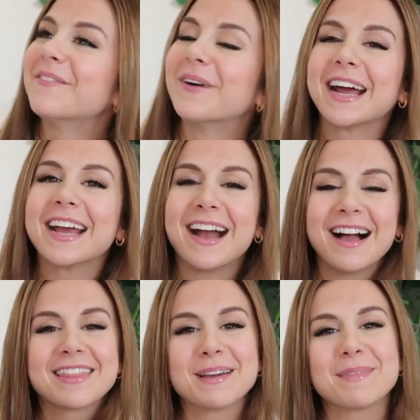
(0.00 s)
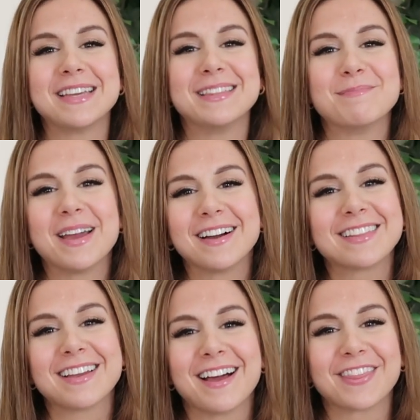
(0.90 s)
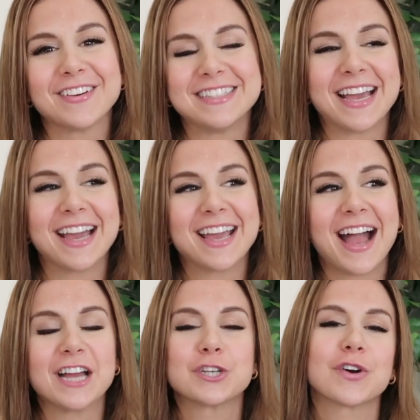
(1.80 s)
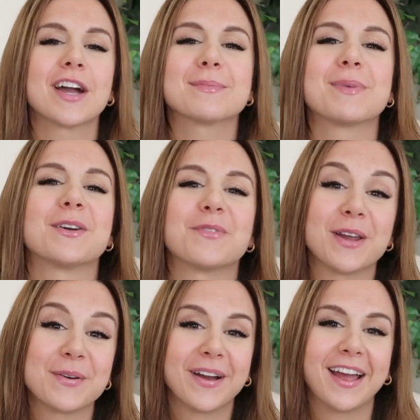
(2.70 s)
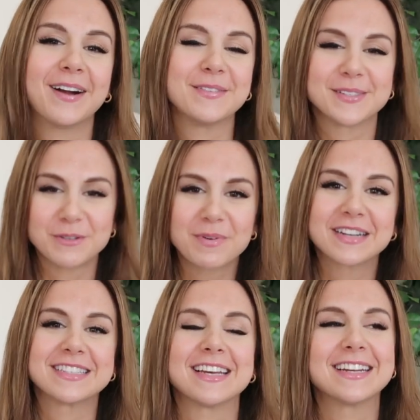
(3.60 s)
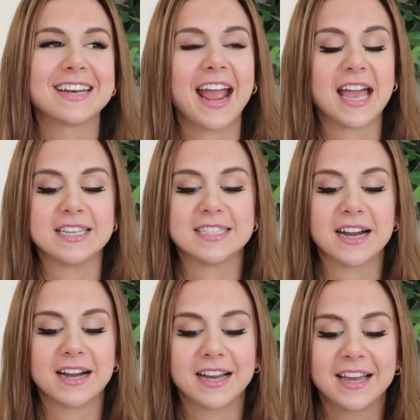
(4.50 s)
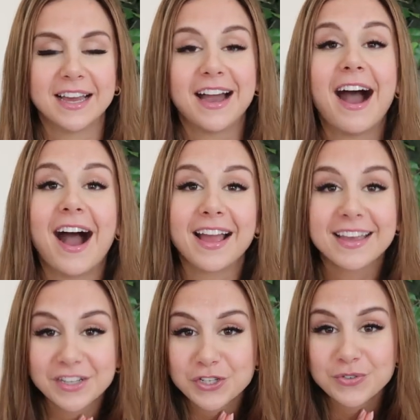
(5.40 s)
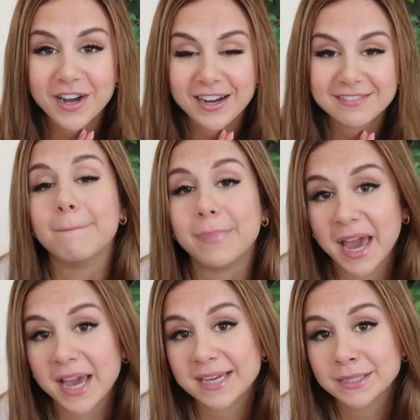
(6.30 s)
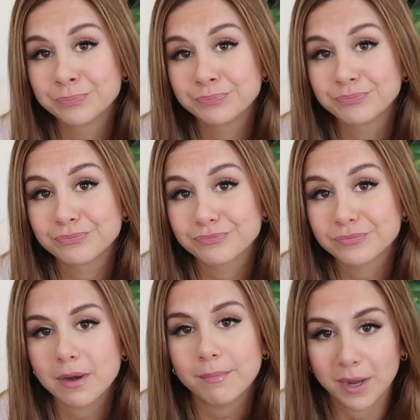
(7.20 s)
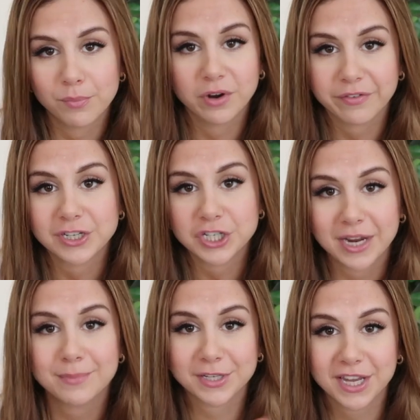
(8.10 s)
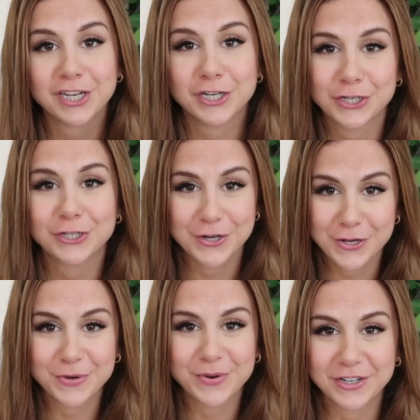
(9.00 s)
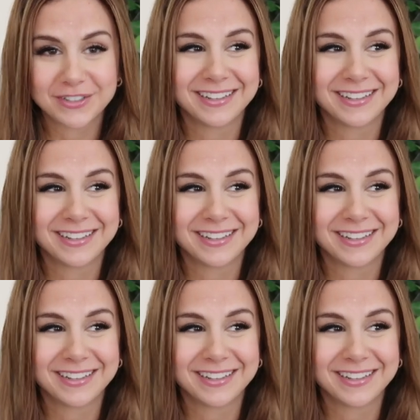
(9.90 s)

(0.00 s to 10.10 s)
When I got them in the mail the other day, I tried them on right away. I was super excited. And uh, I kid you not, Bay, my boyfriend James, in case you're new and you're